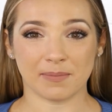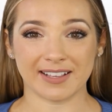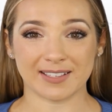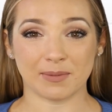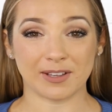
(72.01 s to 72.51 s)

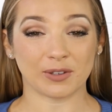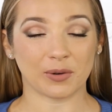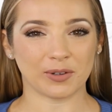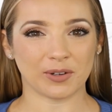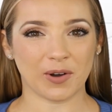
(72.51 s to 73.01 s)
basements,
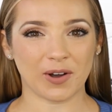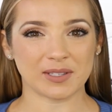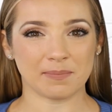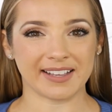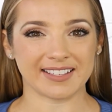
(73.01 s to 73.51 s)
or crawl
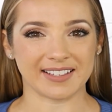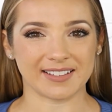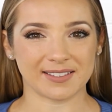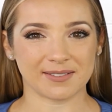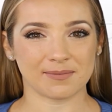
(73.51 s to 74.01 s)

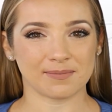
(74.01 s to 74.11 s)
spaces.